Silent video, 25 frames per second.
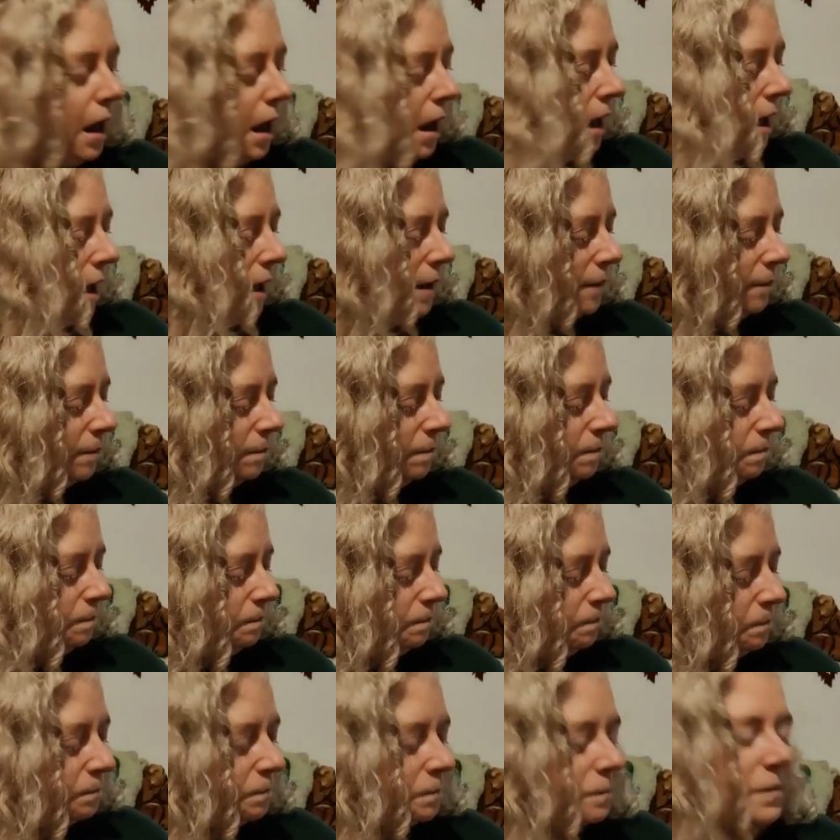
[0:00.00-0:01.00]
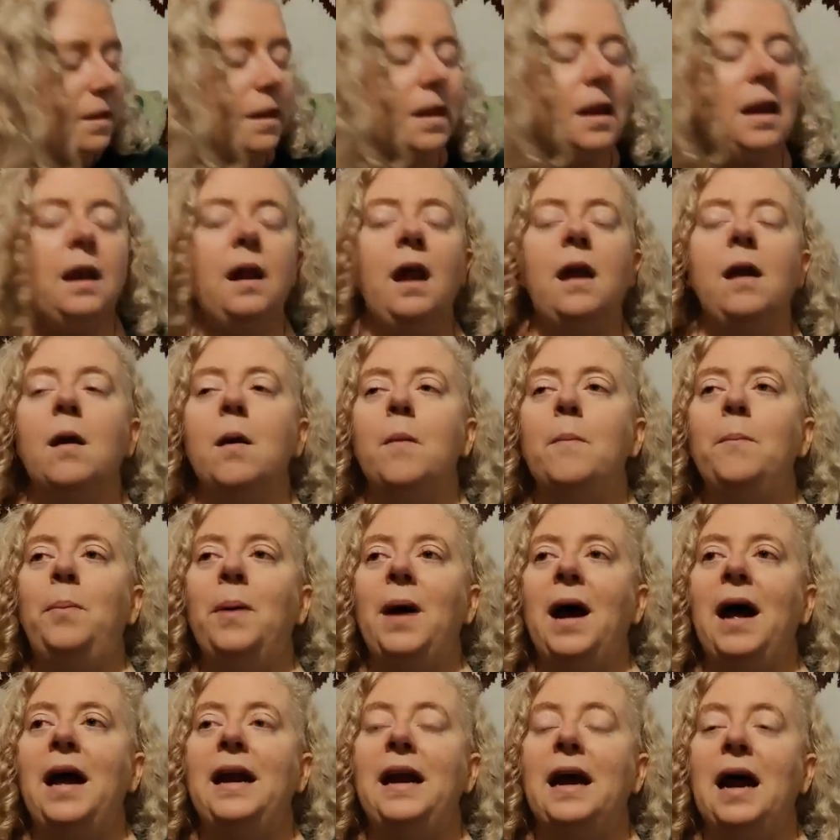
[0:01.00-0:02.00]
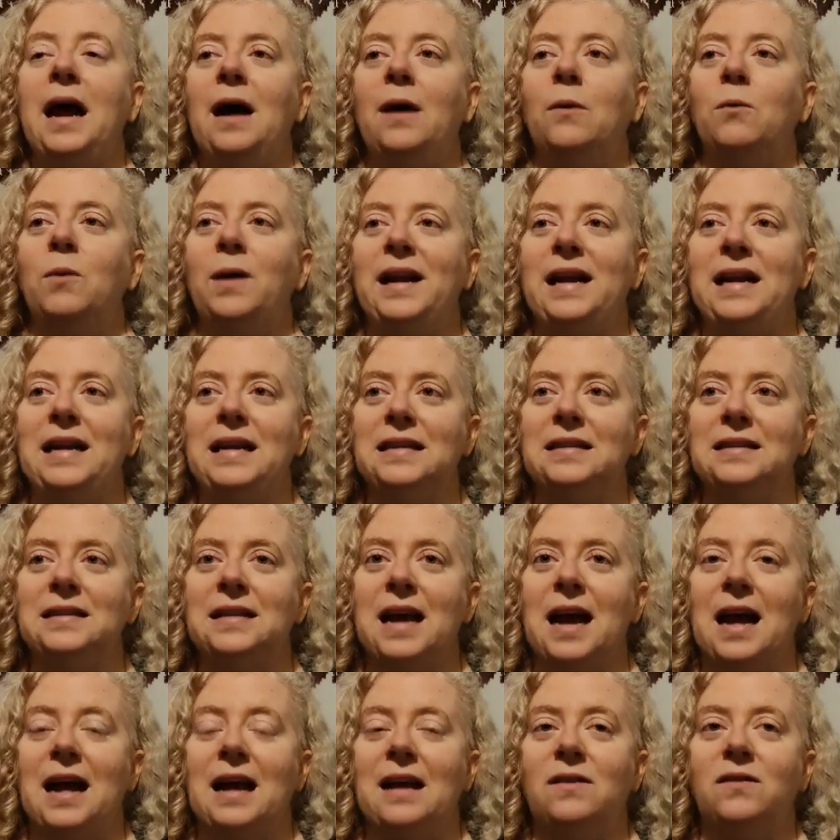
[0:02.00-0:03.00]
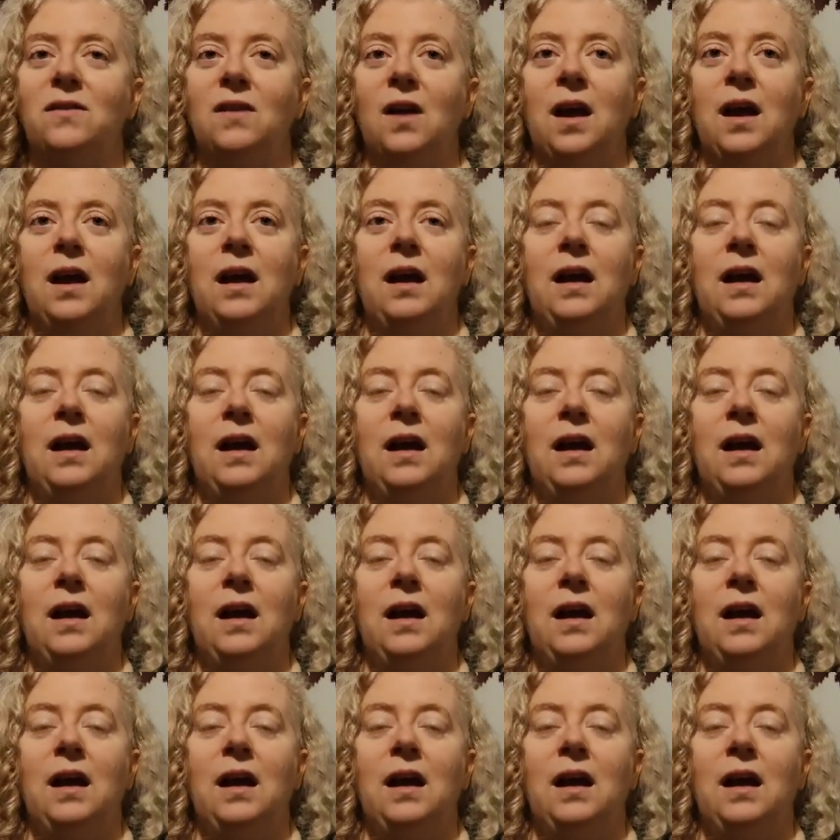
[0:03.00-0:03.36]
Um, but uh, what he says